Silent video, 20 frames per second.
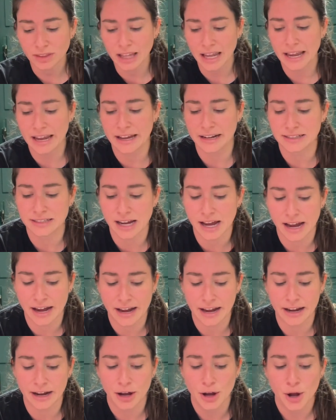and
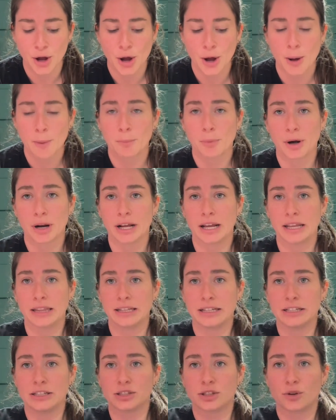I put it in
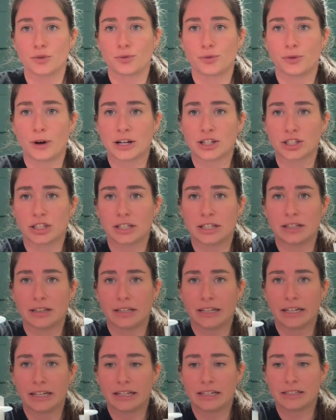these freshly
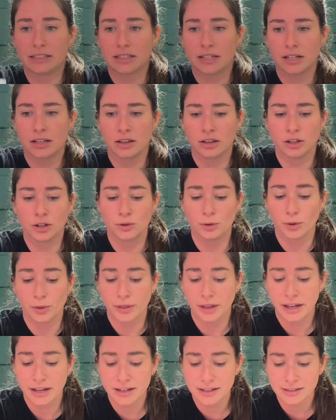cleaned little
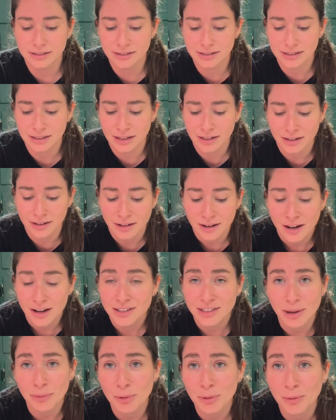things,
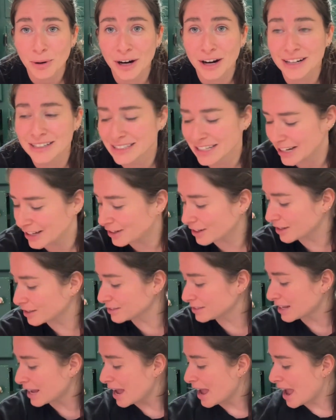Tupperware containers,
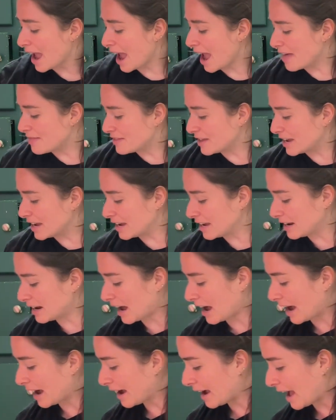and then
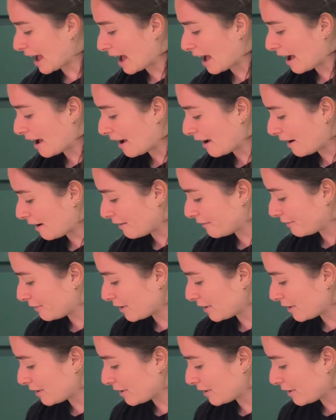I have